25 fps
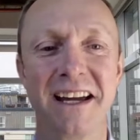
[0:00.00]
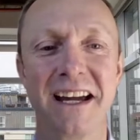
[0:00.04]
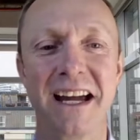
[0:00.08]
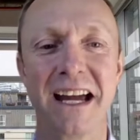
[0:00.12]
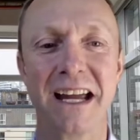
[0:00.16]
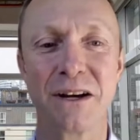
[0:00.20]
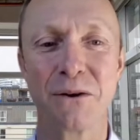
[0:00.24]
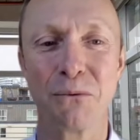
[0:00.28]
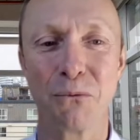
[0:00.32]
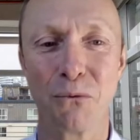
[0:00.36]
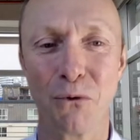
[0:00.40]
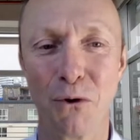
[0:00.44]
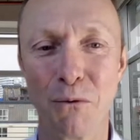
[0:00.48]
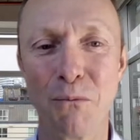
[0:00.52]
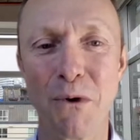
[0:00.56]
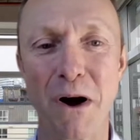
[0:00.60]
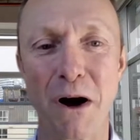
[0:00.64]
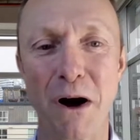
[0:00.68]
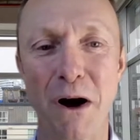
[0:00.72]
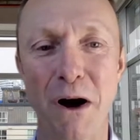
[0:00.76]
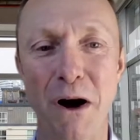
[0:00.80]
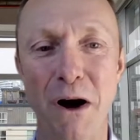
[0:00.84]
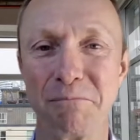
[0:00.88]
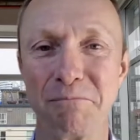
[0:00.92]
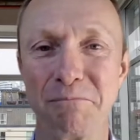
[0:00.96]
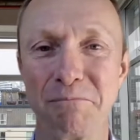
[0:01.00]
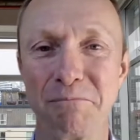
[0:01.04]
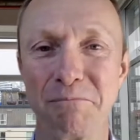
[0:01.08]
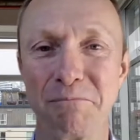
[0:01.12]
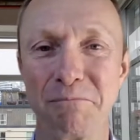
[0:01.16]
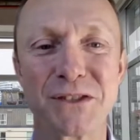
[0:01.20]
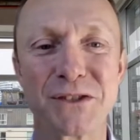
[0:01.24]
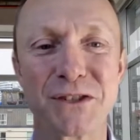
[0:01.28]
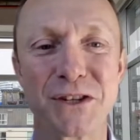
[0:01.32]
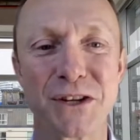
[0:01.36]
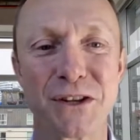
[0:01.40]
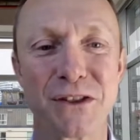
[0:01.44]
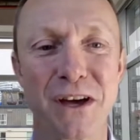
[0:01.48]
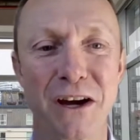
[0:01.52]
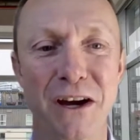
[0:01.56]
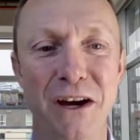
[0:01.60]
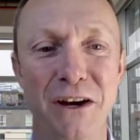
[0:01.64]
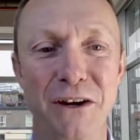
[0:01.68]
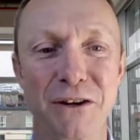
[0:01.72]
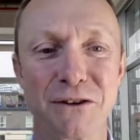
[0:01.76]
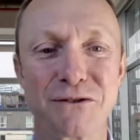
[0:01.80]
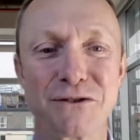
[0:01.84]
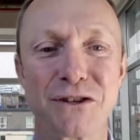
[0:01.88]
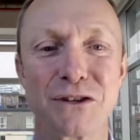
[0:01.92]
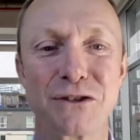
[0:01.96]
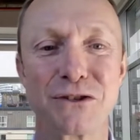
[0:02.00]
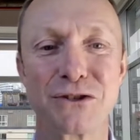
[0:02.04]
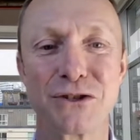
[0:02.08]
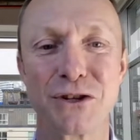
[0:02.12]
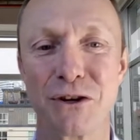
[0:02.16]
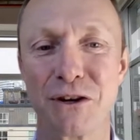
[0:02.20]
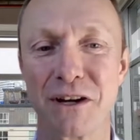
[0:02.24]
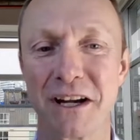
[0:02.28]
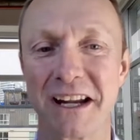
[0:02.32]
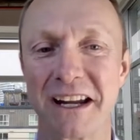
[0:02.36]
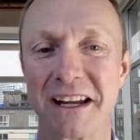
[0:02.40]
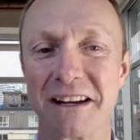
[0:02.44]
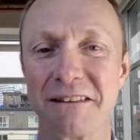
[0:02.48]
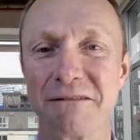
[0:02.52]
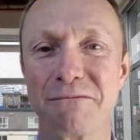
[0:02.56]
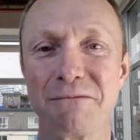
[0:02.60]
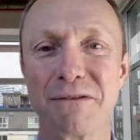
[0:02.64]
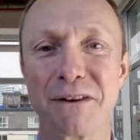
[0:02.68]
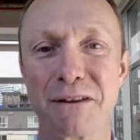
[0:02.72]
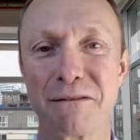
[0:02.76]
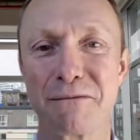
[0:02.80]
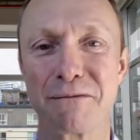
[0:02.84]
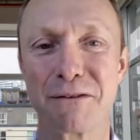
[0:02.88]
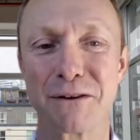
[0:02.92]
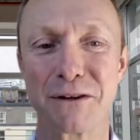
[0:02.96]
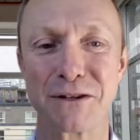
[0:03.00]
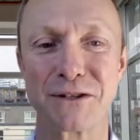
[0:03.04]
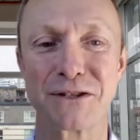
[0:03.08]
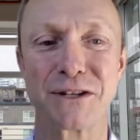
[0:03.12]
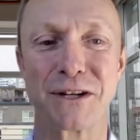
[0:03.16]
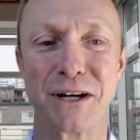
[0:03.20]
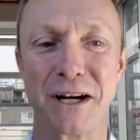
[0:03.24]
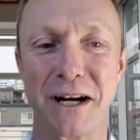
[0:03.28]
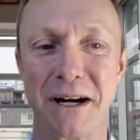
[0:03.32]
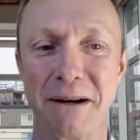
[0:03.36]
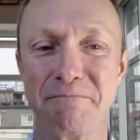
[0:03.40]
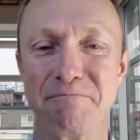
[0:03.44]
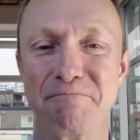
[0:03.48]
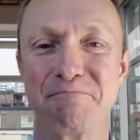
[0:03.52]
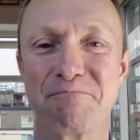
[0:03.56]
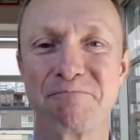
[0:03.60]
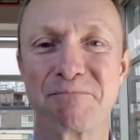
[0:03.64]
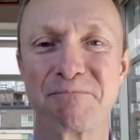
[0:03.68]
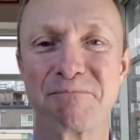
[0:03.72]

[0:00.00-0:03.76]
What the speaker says: and a warm welcome to those tuning in for the first time.